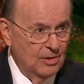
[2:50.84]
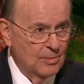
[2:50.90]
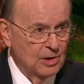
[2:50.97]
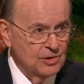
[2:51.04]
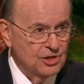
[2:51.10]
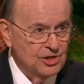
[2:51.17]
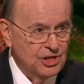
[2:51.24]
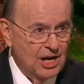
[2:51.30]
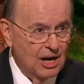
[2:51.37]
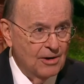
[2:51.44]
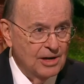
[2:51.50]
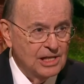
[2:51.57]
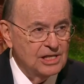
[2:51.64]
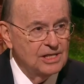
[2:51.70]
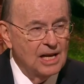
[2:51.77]
most
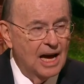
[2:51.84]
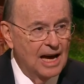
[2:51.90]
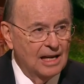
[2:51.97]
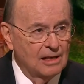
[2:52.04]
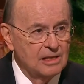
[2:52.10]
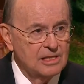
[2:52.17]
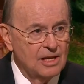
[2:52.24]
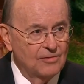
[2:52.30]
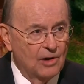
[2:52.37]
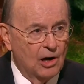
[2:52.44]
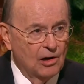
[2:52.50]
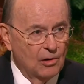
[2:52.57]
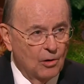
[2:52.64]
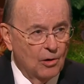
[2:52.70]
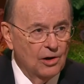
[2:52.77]
cherished titles of
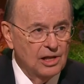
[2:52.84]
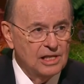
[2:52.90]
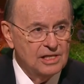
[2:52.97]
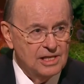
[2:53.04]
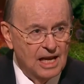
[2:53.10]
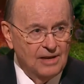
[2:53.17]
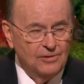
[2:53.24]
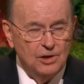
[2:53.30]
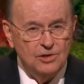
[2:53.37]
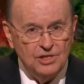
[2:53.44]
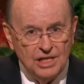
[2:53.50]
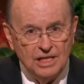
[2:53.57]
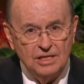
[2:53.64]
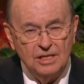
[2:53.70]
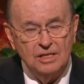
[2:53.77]
our Lord and Savior
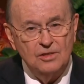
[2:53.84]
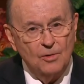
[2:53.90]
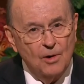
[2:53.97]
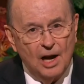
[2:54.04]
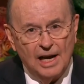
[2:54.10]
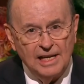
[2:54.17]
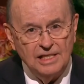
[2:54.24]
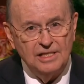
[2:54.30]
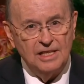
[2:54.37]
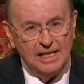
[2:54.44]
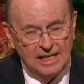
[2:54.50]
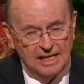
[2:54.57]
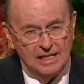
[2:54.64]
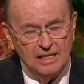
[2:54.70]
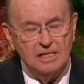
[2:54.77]
Jesus Christ
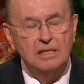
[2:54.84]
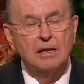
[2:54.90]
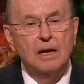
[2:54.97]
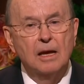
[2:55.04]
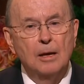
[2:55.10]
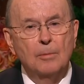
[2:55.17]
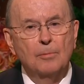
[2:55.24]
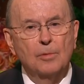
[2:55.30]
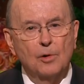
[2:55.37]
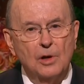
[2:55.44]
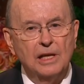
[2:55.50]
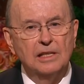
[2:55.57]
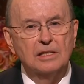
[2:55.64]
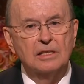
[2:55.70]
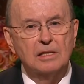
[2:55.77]
is
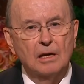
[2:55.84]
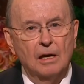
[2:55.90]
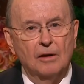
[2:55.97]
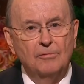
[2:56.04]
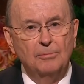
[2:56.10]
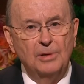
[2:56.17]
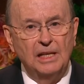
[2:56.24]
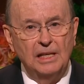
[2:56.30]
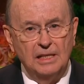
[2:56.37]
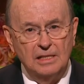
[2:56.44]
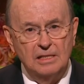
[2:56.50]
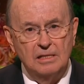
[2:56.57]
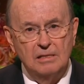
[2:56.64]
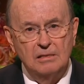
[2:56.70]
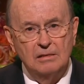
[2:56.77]
Prince of
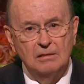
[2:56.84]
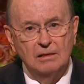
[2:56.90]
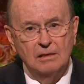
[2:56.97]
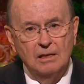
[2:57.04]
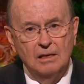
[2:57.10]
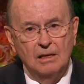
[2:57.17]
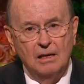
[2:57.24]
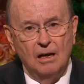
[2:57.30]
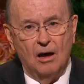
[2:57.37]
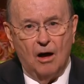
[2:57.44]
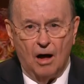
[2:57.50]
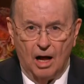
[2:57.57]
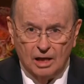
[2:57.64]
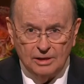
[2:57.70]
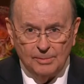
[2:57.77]
Peace.
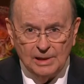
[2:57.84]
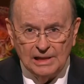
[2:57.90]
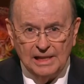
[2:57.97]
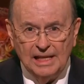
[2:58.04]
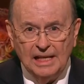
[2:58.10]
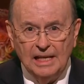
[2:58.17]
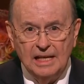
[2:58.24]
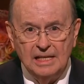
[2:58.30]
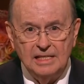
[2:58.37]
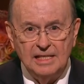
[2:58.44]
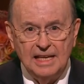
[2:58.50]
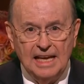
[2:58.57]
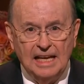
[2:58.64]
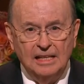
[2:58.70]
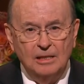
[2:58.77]
Ultimately, his
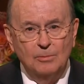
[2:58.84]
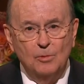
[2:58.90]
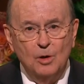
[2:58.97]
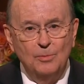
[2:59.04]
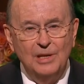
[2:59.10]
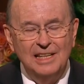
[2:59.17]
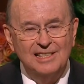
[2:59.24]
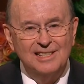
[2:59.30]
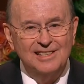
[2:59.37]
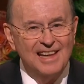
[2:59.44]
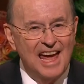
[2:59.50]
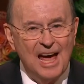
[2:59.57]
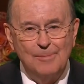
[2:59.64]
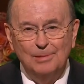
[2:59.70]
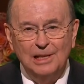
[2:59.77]
kingdom will be
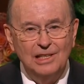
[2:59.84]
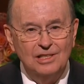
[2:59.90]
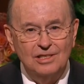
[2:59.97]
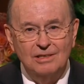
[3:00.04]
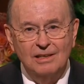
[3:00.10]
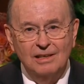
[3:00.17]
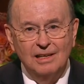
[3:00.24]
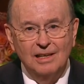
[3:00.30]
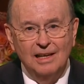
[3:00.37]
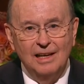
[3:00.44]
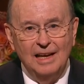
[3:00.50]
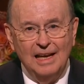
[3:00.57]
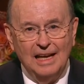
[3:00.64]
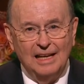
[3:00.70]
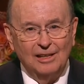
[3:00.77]
established,
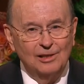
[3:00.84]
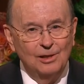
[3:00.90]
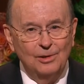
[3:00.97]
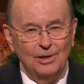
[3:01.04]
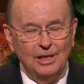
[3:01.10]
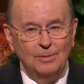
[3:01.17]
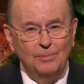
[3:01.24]
including